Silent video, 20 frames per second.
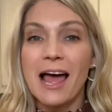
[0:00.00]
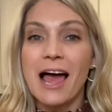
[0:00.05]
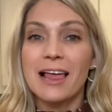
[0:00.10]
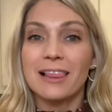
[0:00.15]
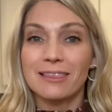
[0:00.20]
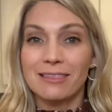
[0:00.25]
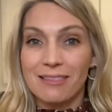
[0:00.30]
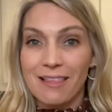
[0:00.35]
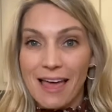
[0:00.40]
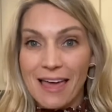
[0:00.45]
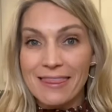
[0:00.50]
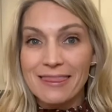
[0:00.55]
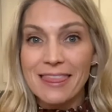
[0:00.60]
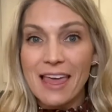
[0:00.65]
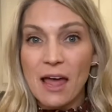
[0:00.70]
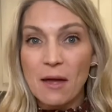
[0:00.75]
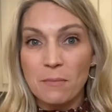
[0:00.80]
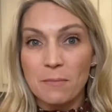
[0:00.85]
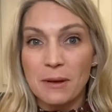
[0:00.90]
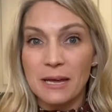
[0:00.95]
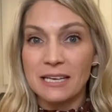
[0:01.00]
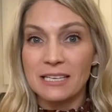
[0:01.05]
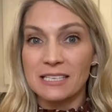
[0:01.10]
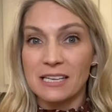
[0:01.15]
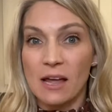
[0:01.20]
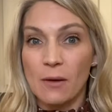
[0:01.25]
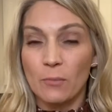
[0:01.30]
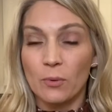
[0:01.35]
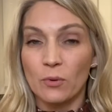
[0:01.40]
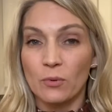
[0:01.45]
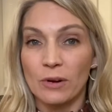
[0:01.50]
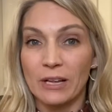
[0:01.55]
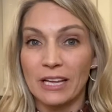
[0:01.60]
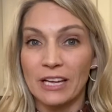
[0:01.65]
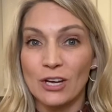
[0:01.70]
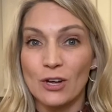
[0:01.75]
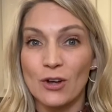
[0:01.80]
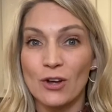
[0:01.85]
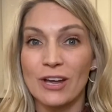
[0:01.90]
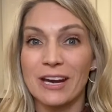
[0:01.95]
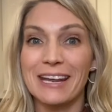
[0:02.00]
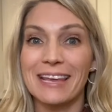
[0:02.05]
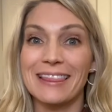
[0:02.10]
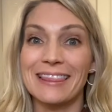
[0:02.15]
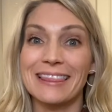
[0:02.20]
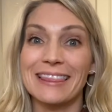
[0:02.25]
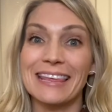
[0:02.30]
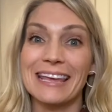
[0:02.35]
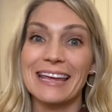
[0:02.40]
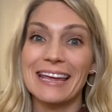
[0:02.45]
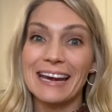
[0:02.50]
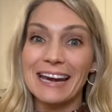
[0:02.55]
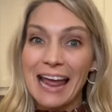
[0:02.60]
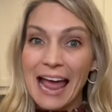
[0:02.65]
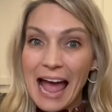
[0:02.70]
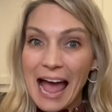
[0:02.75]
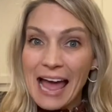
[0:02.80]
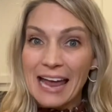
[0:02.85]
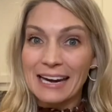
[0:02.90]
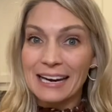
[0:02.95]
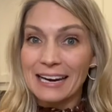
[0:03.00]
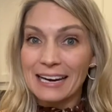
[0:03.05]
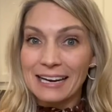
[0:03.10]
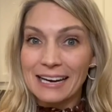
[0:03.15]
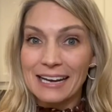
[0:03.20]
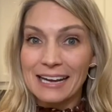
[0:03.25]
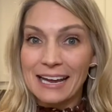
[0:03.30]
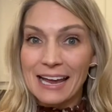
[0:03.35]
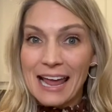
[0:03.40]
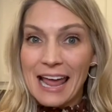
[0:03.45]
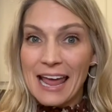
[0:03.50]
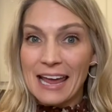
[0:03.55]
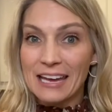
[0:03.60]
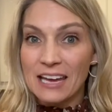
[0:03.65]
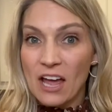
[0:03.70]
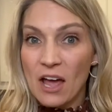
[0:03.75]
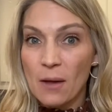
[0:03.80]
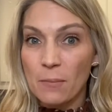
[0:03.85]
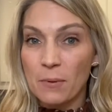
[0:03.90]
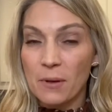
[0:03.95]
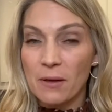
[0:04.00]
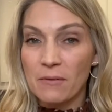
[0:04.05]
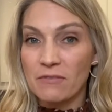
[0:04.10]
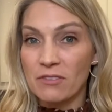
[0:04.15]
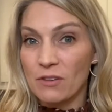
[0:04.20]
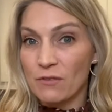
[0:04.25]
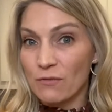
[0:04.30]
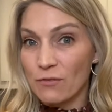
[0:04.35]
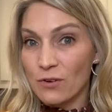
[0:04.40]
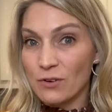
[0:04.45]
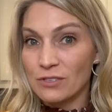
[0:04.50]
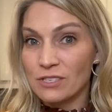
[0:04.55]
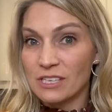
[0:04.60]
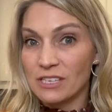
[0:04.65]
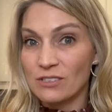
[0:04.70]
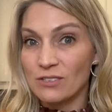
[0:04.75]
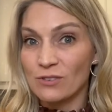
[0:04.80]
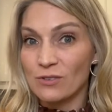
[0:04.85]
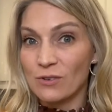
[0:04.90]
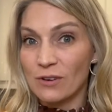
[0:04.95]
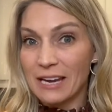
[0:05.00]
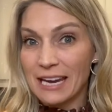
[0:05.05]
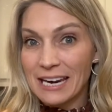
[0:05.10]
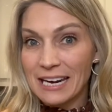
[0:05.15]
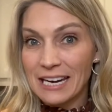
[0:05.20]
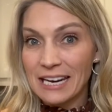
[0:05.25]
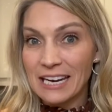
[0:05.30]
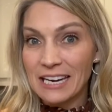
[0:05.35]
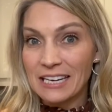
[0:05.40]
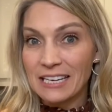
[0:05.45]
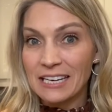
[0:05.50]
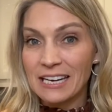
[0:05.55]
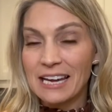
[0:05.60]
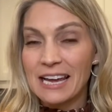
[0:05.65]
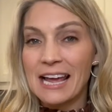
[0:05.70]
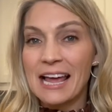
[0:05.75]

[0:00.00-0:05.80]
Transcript: Let that mix up really good. Then added a cup of the frozen zucchini.